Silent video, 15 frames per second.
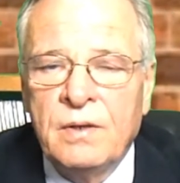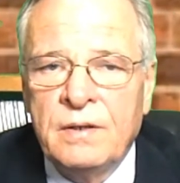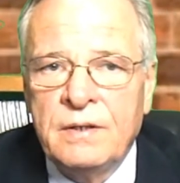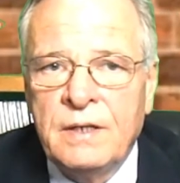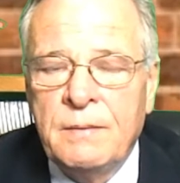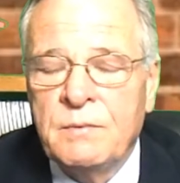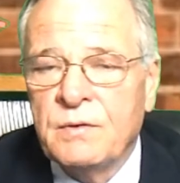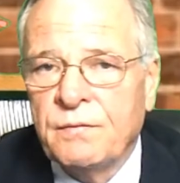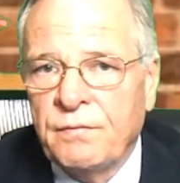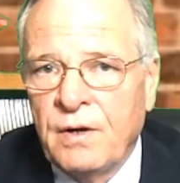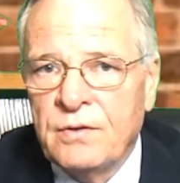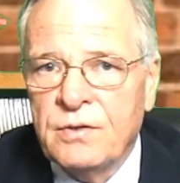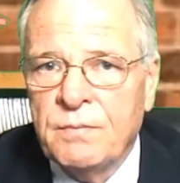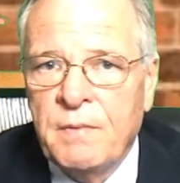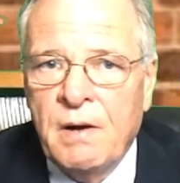the team's
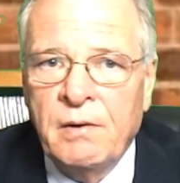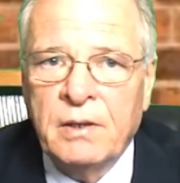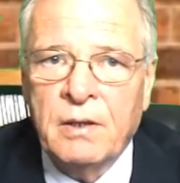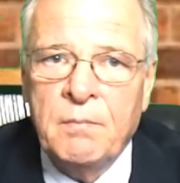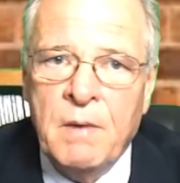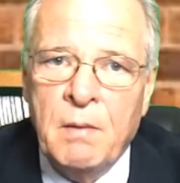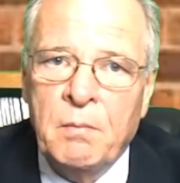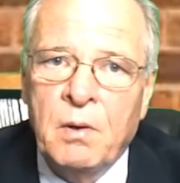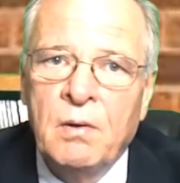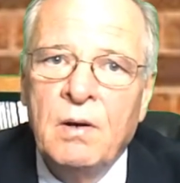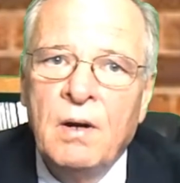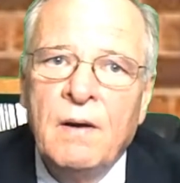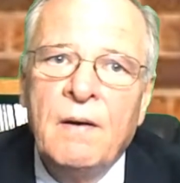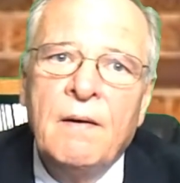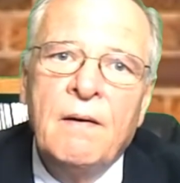French-American member,
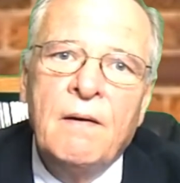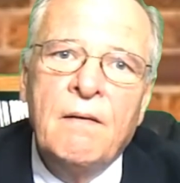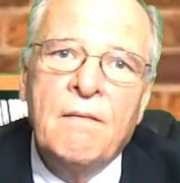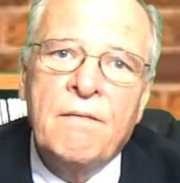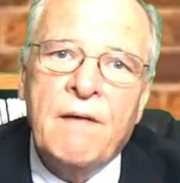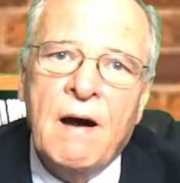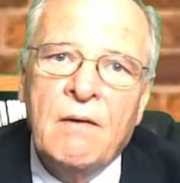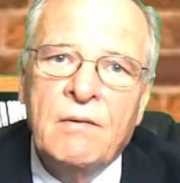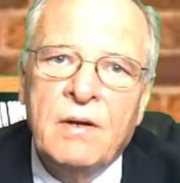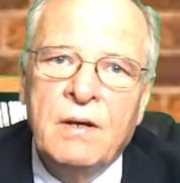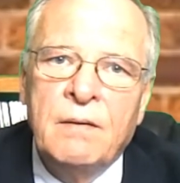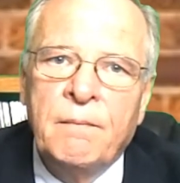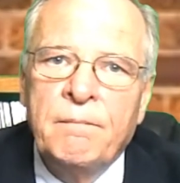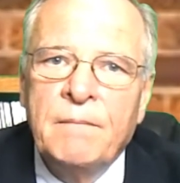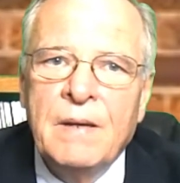found
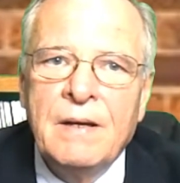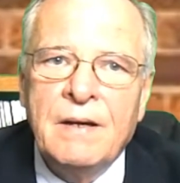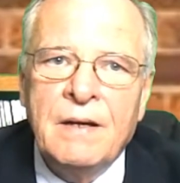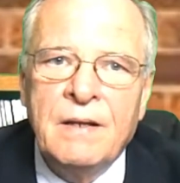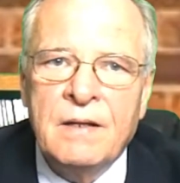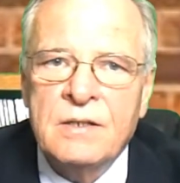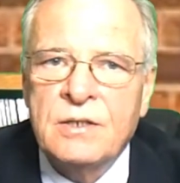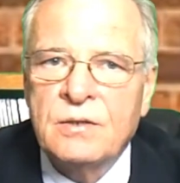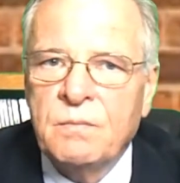him in the